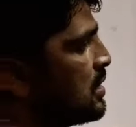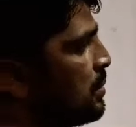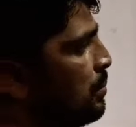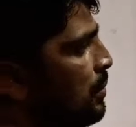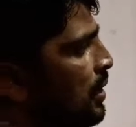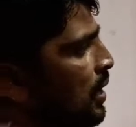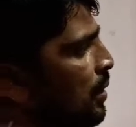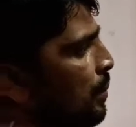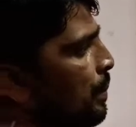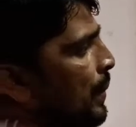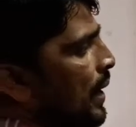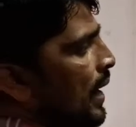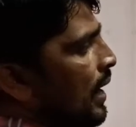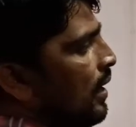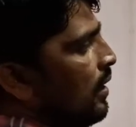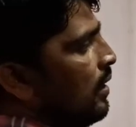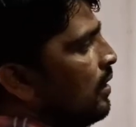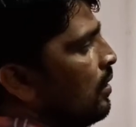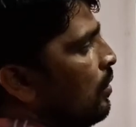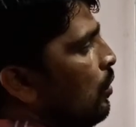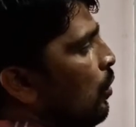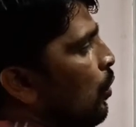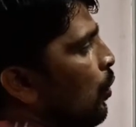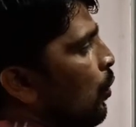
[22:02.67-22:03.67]
in the similar
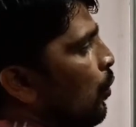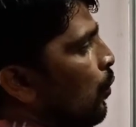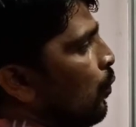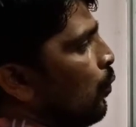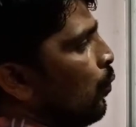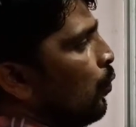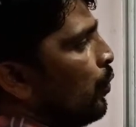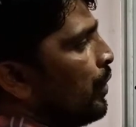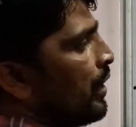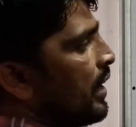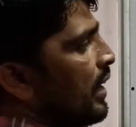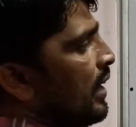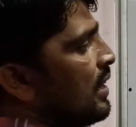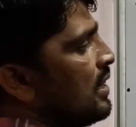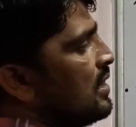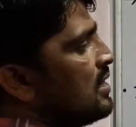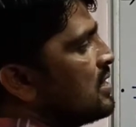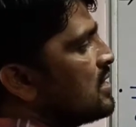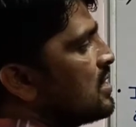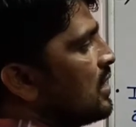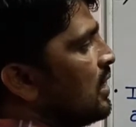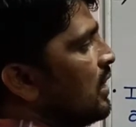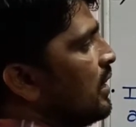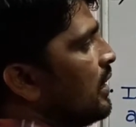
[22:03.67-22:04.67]
manner, we
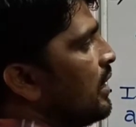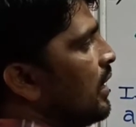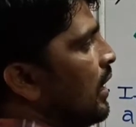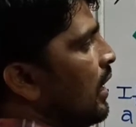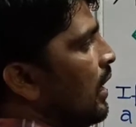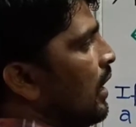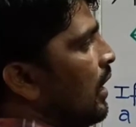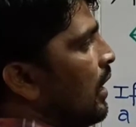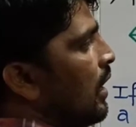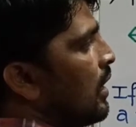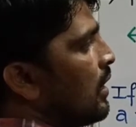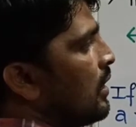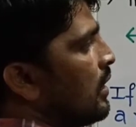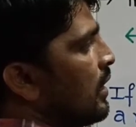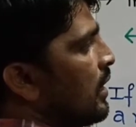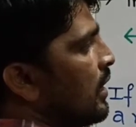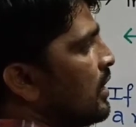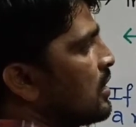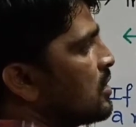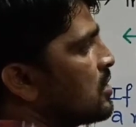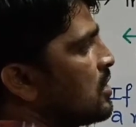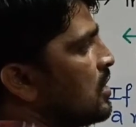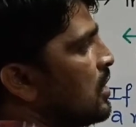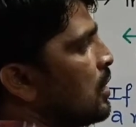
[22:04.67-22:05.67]
can insert
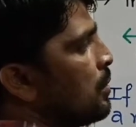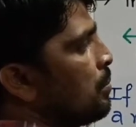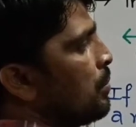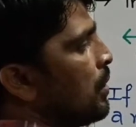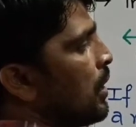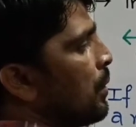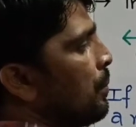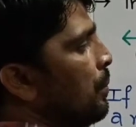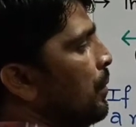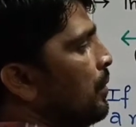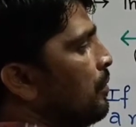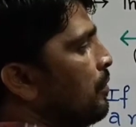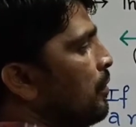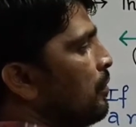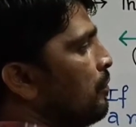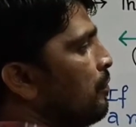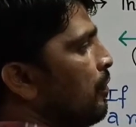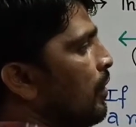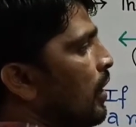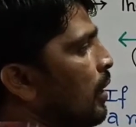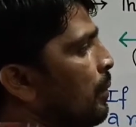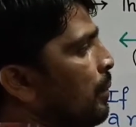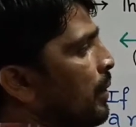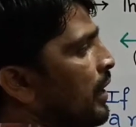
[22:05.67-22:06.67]
another rational number
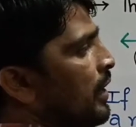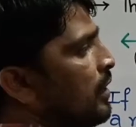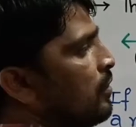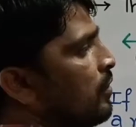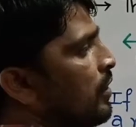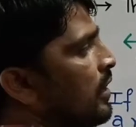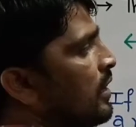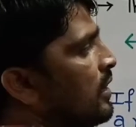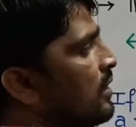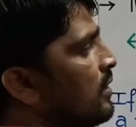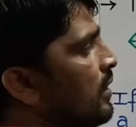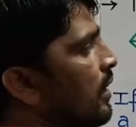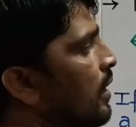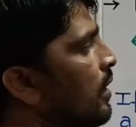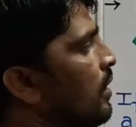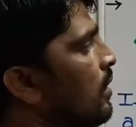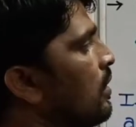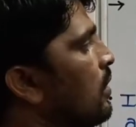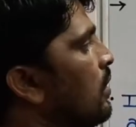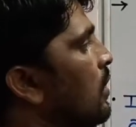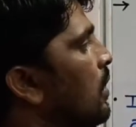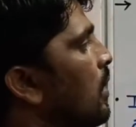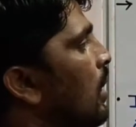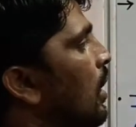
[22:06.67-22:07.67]
between 5 by 2 and
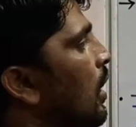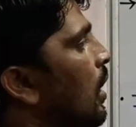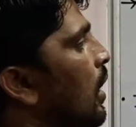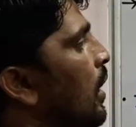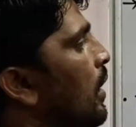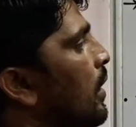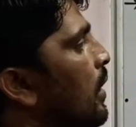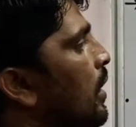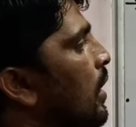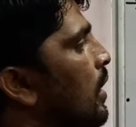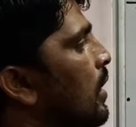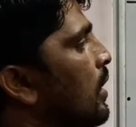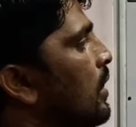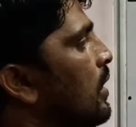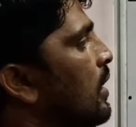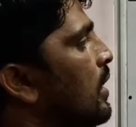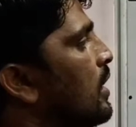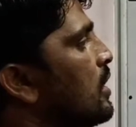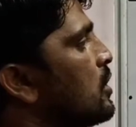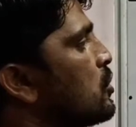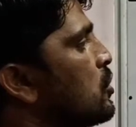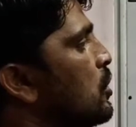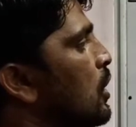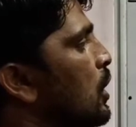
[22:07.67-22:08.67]
3, and
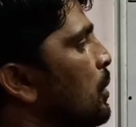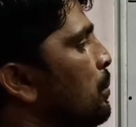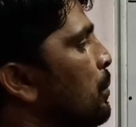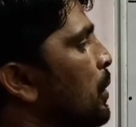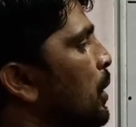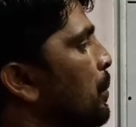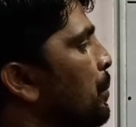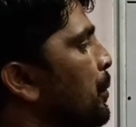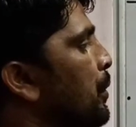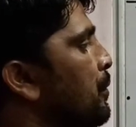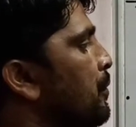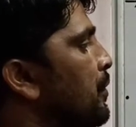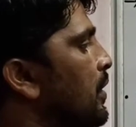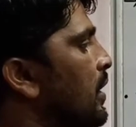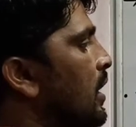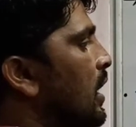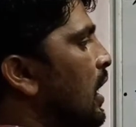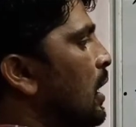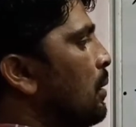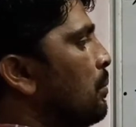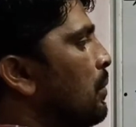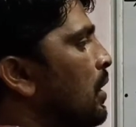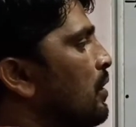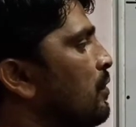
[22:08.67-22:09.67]
another rational number
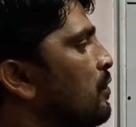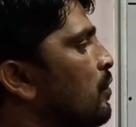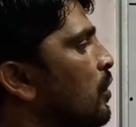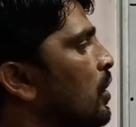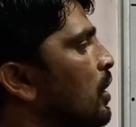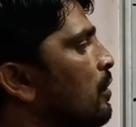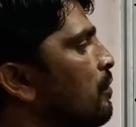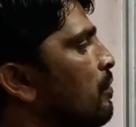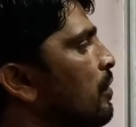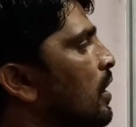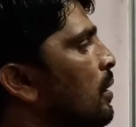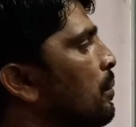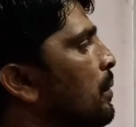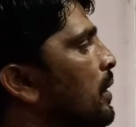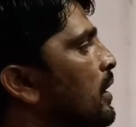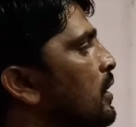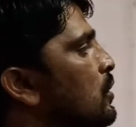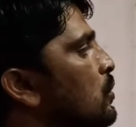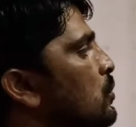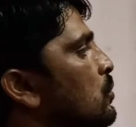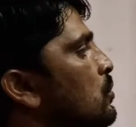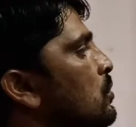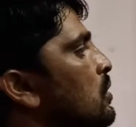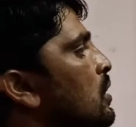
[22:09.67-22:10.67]
between 9 by 4 and 5
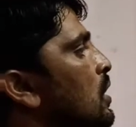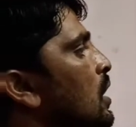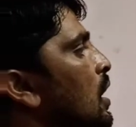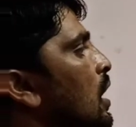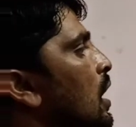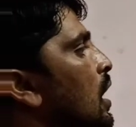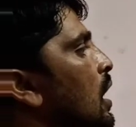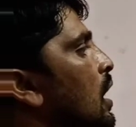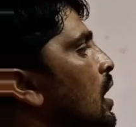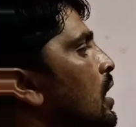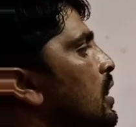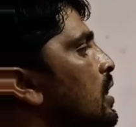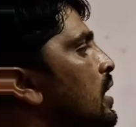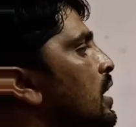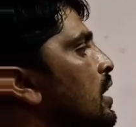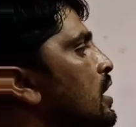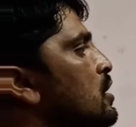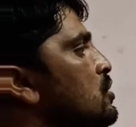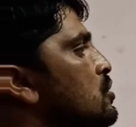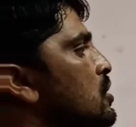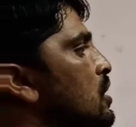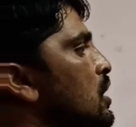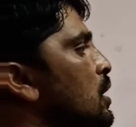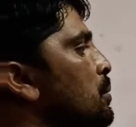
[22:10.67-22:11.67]
by 2,
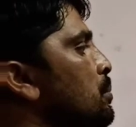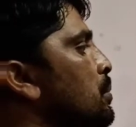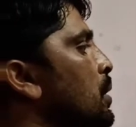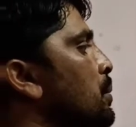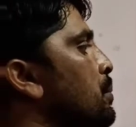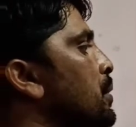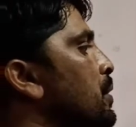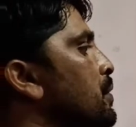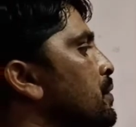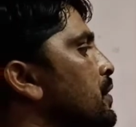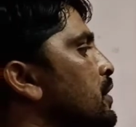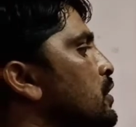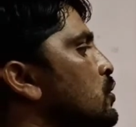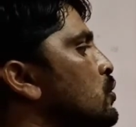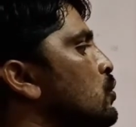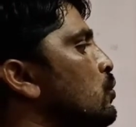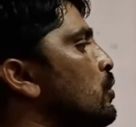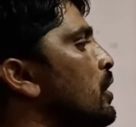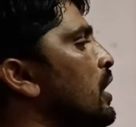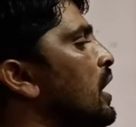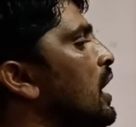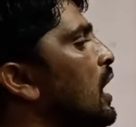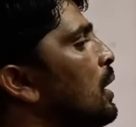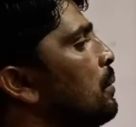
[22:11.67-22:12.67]
another rational number
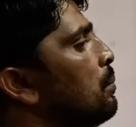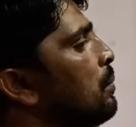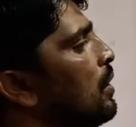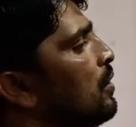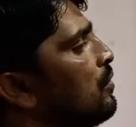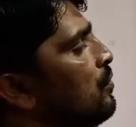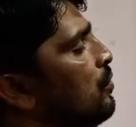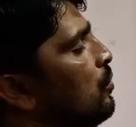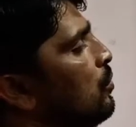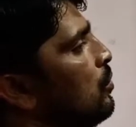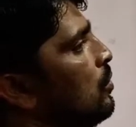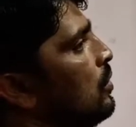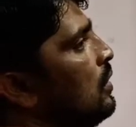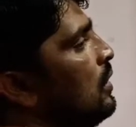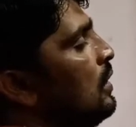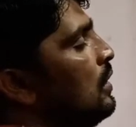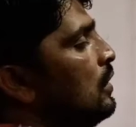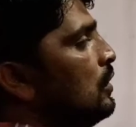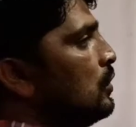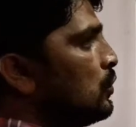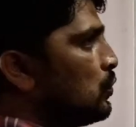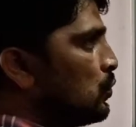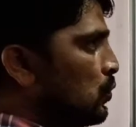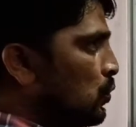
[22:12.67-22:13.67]
between 2 and 9 by 4.
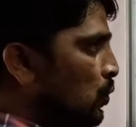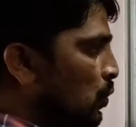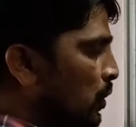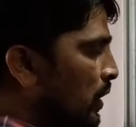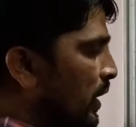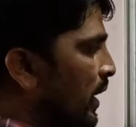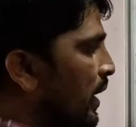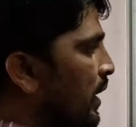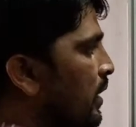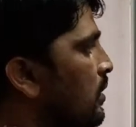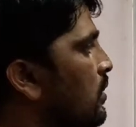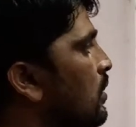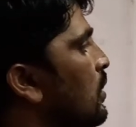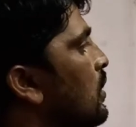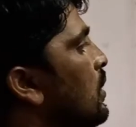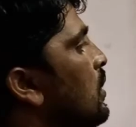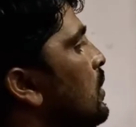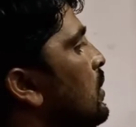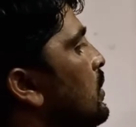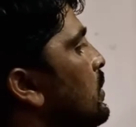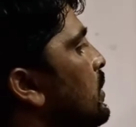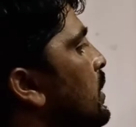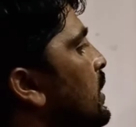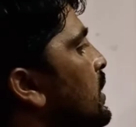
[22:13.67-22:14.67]
So
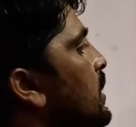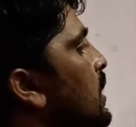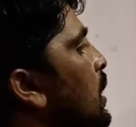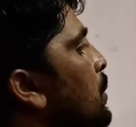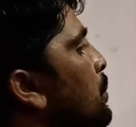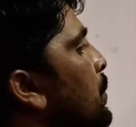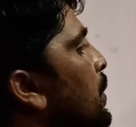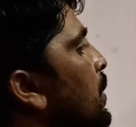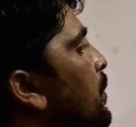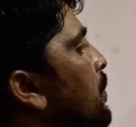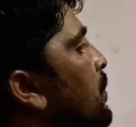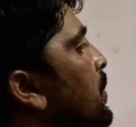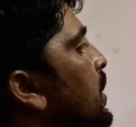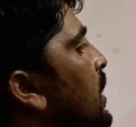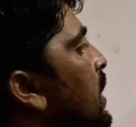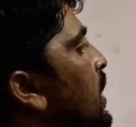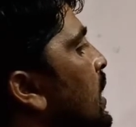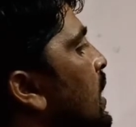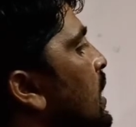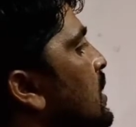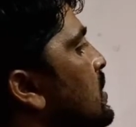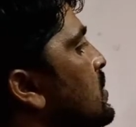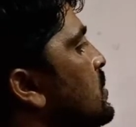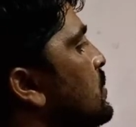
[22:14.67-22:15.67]
that can be
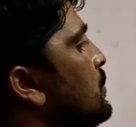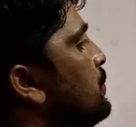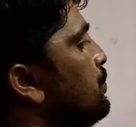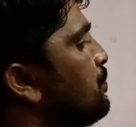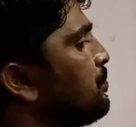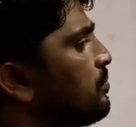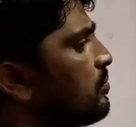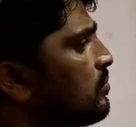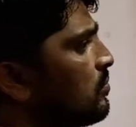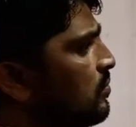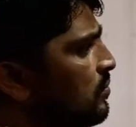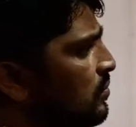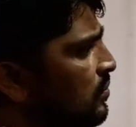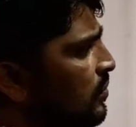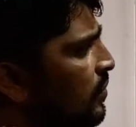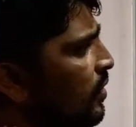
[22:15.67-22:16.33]
written as,